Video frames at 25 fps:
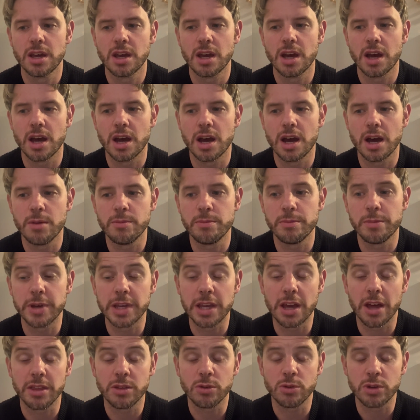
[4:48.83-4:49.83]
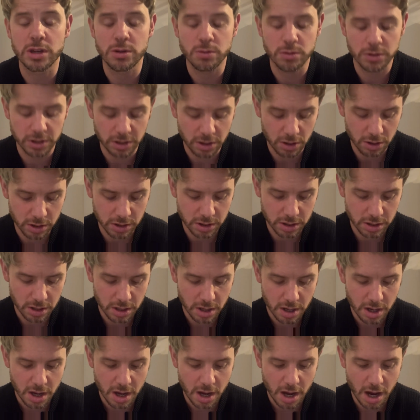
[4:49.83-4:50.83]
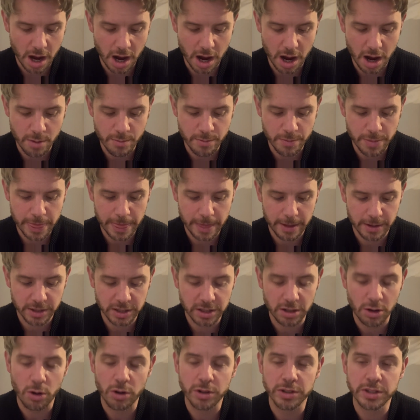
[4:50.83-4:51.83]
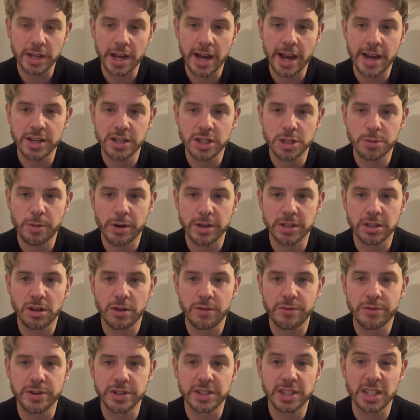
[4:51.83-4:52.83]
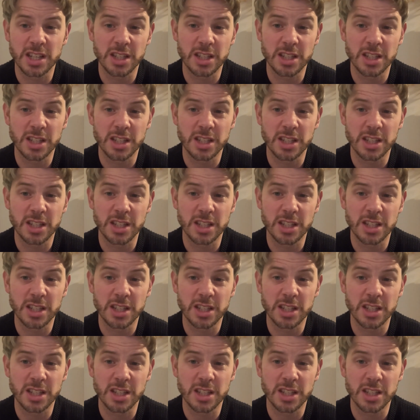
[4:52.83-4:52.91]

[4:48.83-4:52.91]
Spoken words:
But yeah, I thought he was good. So on to Ange's press conference,